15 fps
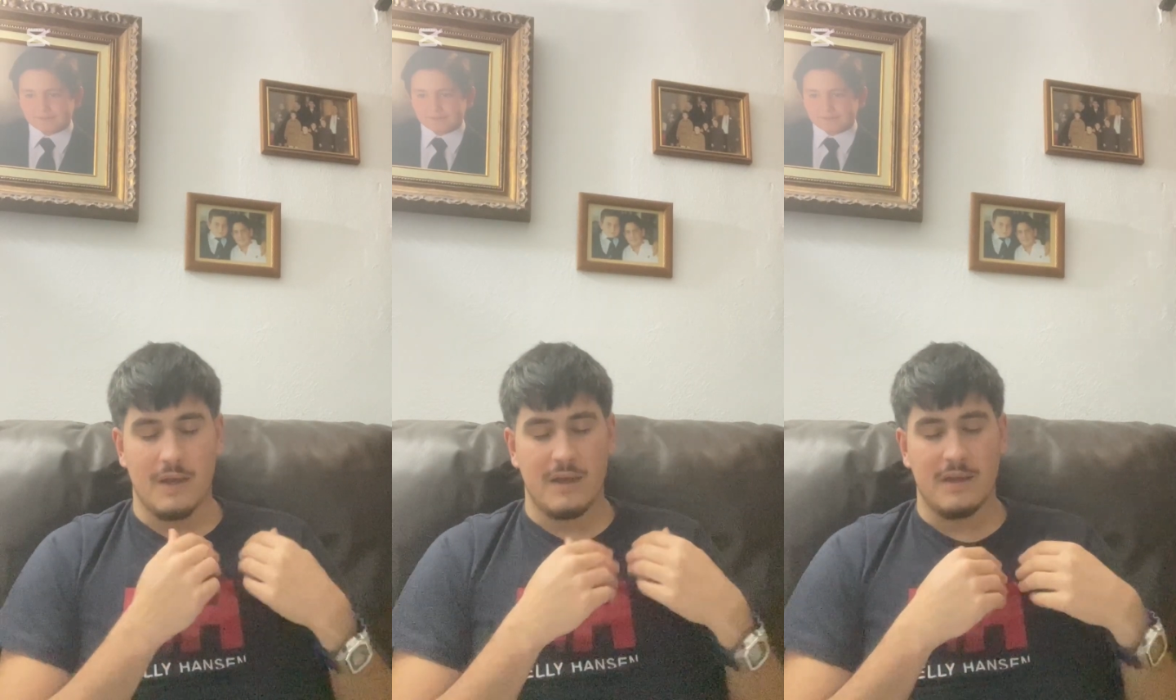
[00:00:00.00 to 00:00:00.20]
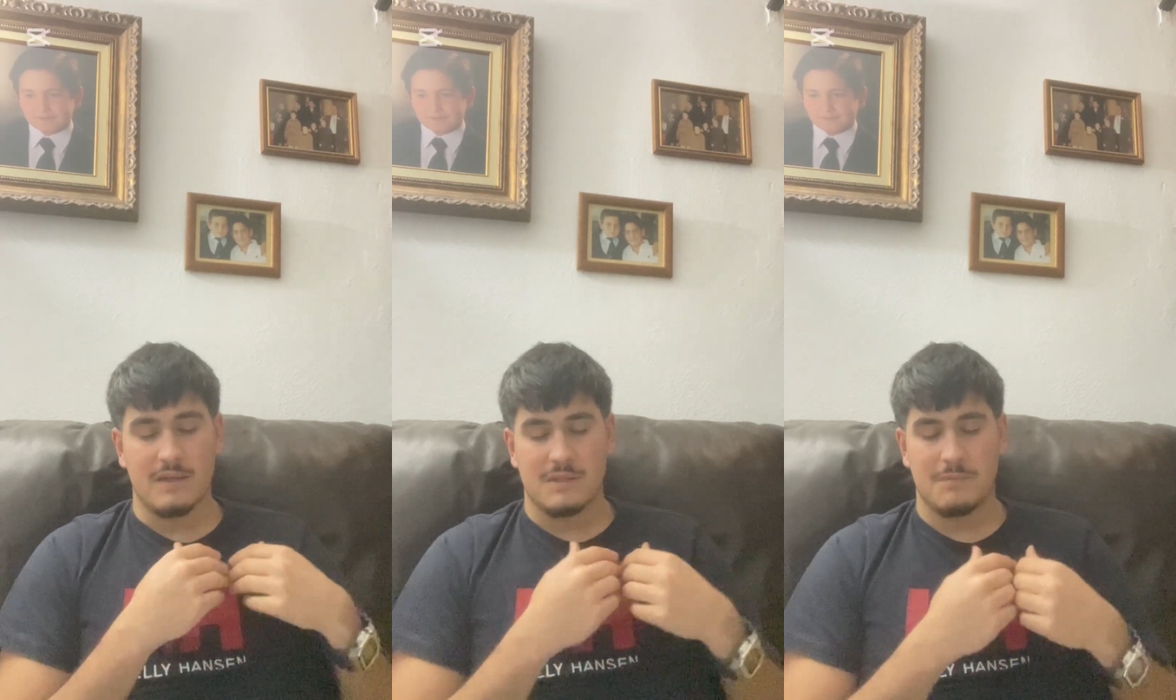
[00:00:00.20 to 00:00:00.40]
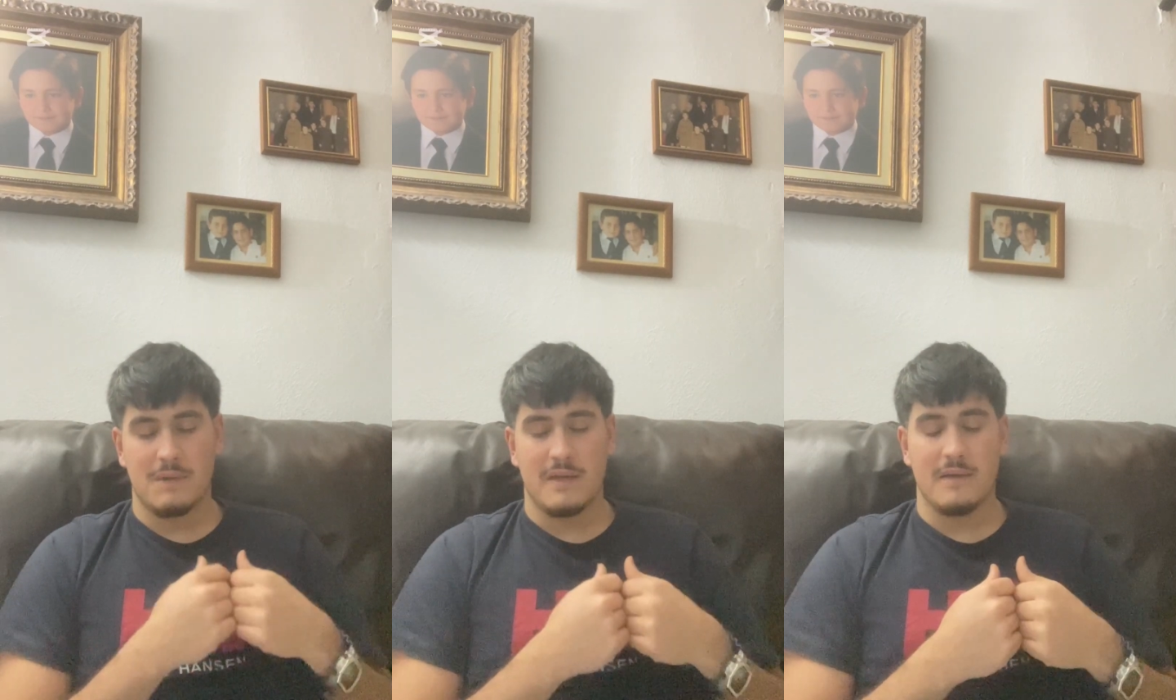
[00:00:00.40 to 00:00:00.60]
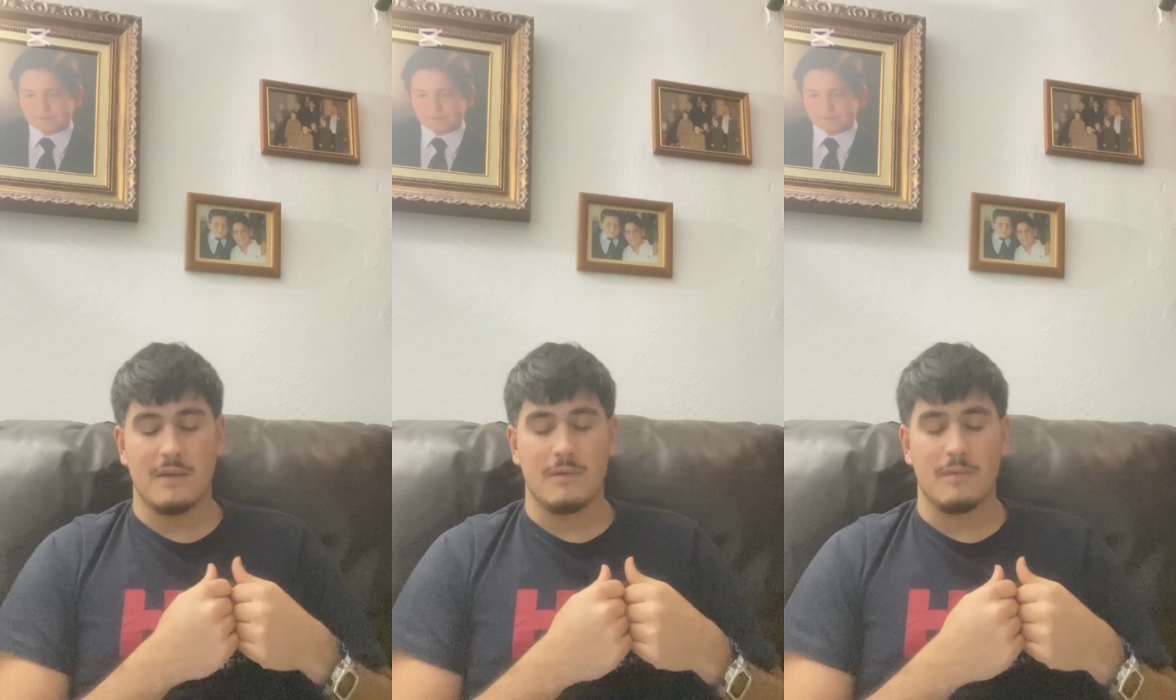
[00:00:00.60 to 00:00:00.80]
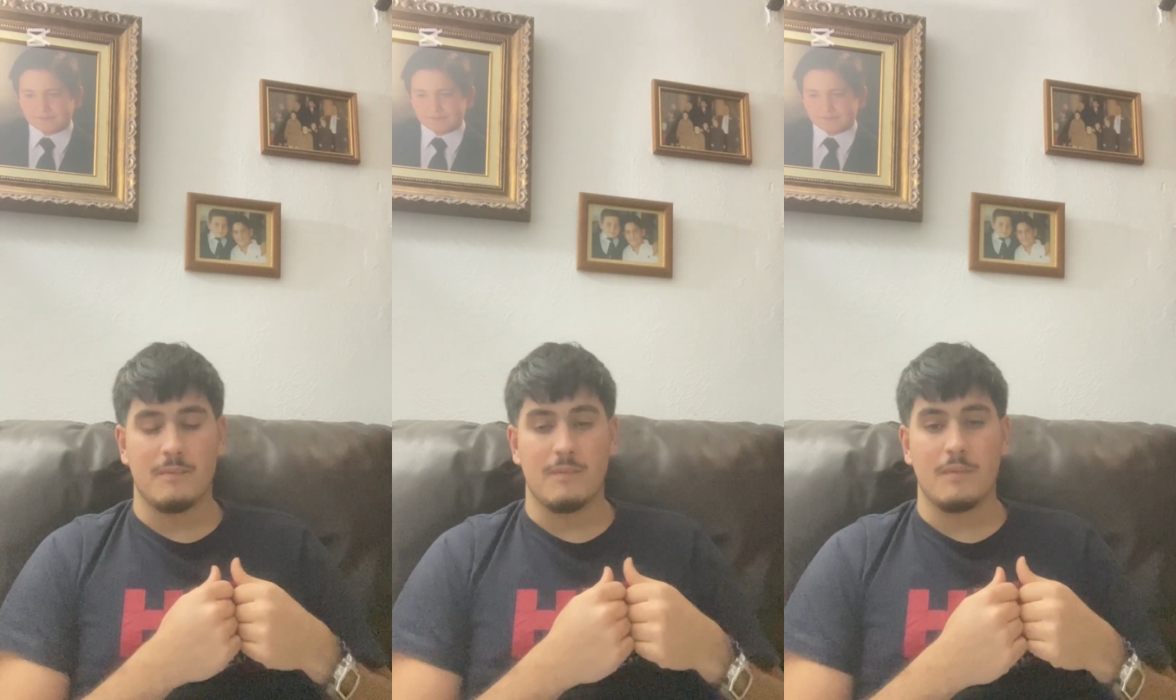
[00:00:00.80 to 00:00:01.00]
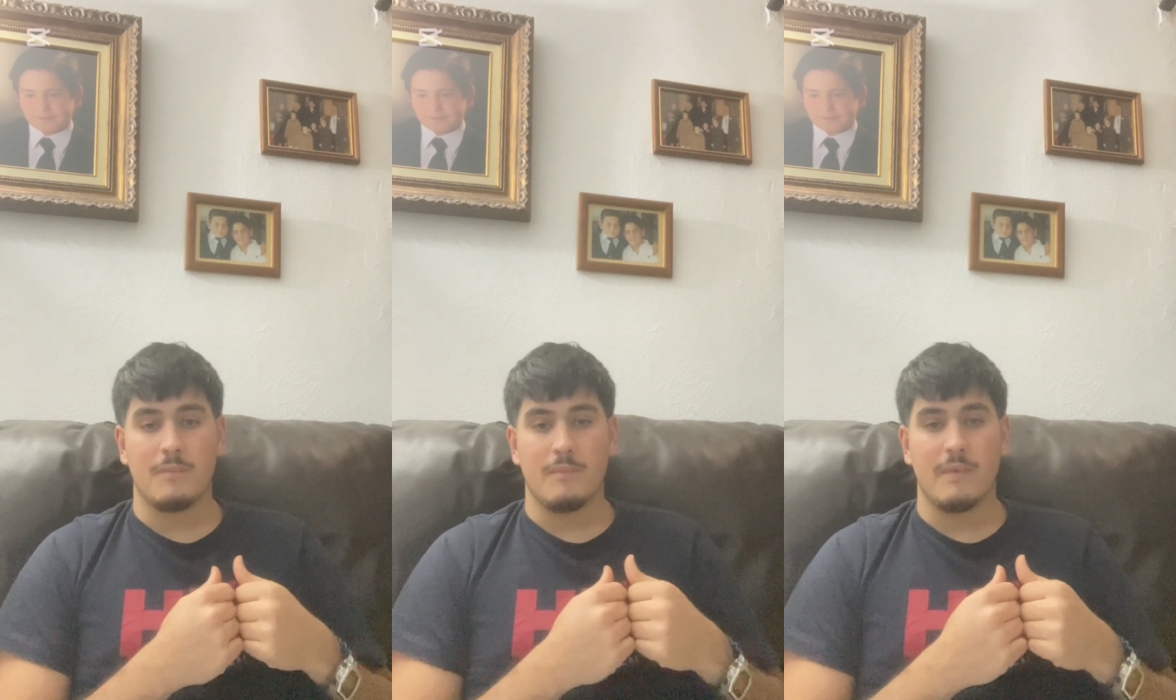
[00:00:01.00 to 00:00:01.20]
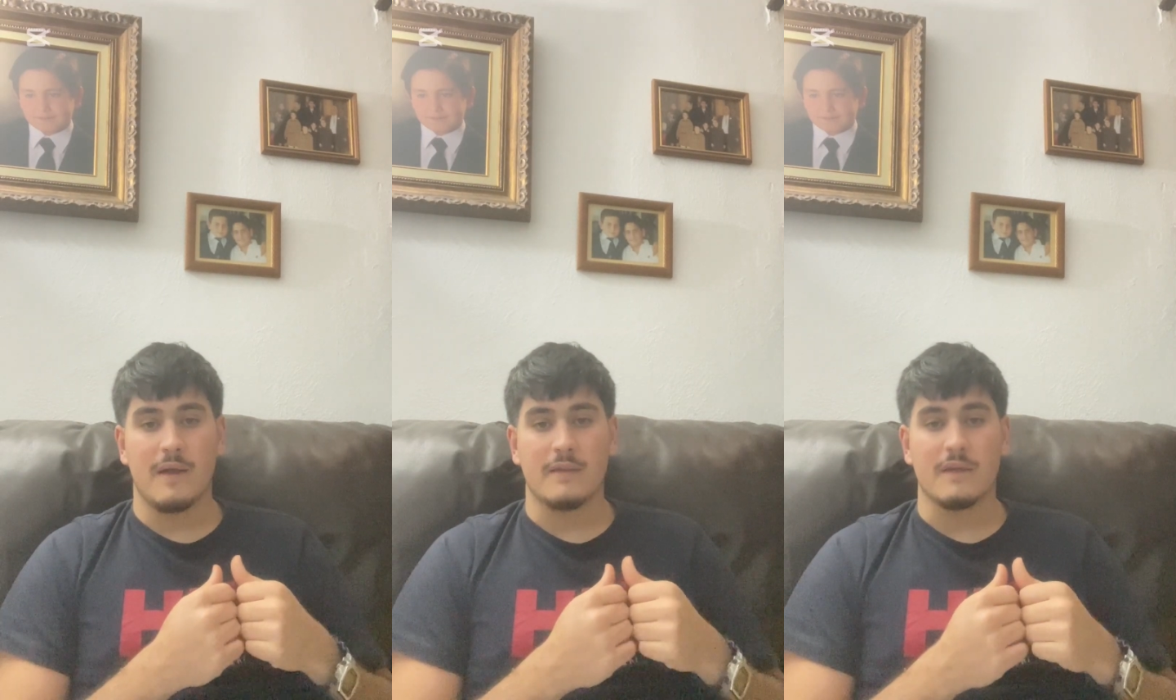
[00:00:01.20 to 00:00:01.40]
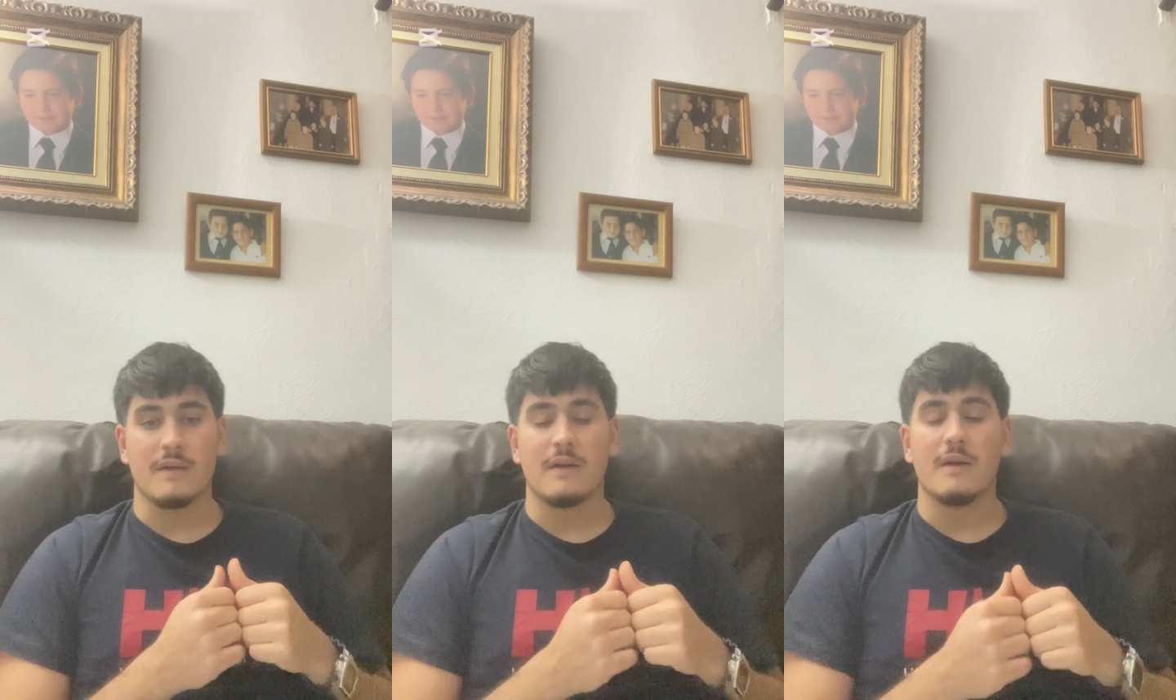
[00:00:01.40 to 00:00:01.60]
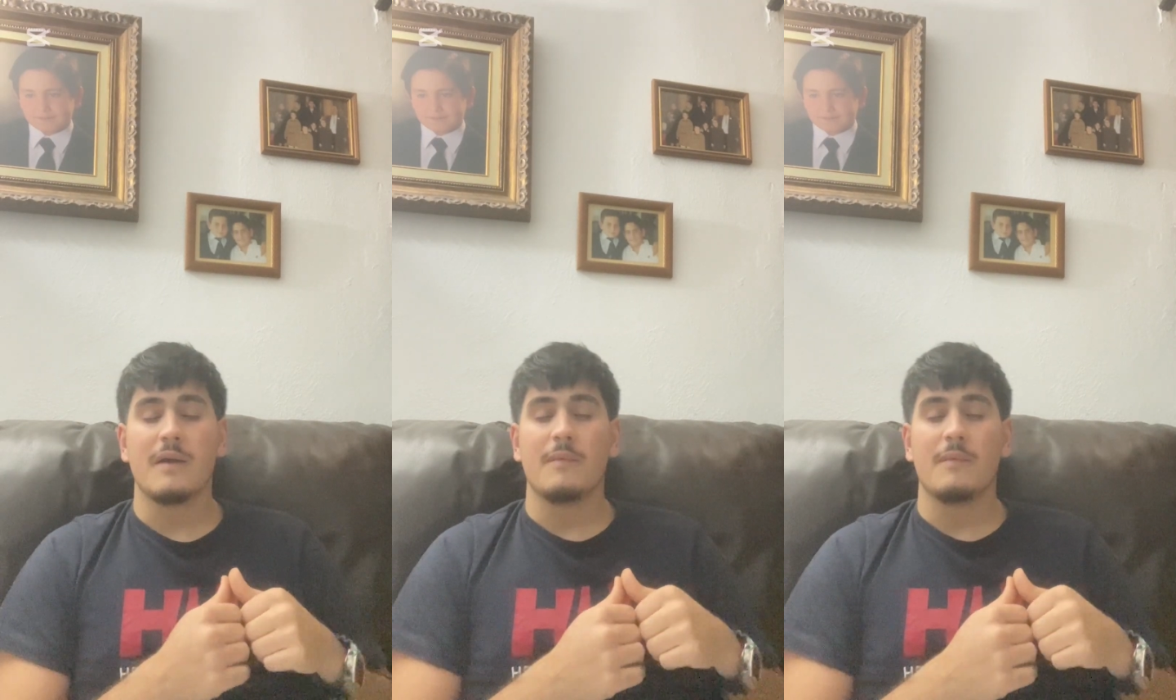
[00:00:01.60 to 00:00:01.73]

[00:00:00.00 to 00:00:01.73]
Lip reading: explain better,